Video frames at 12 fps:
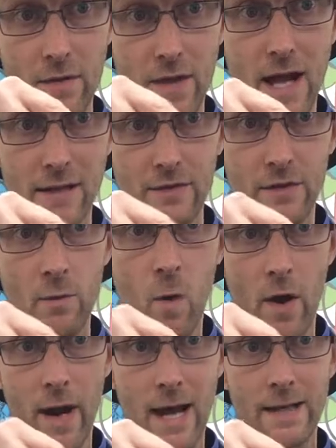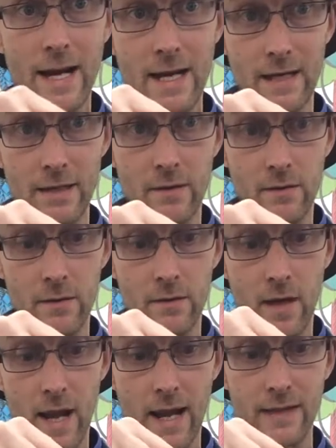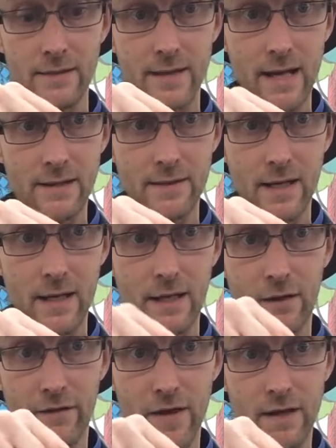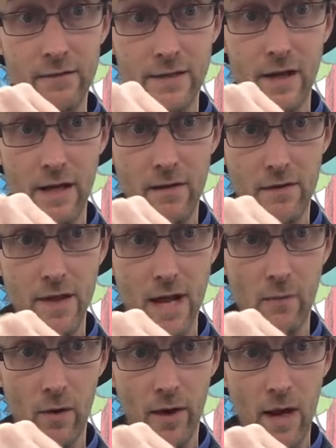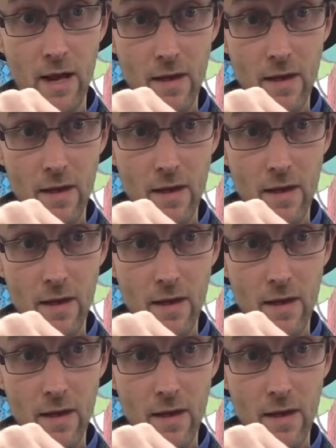That's the one I need. It's next to your little finger, isn't it? That one.